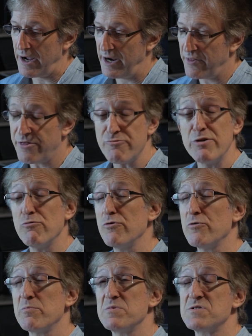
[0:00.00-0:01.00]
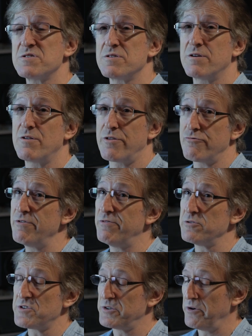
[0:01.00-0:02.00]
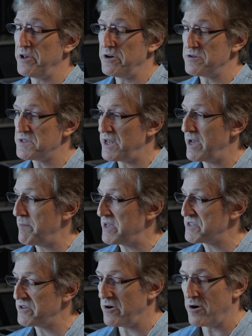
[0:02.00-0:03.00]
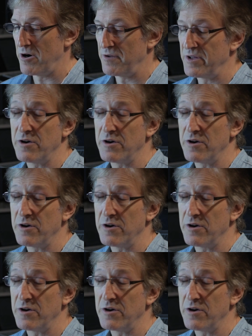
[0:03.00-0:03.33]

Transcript: had 3 rooms, 3 full studios at MSR.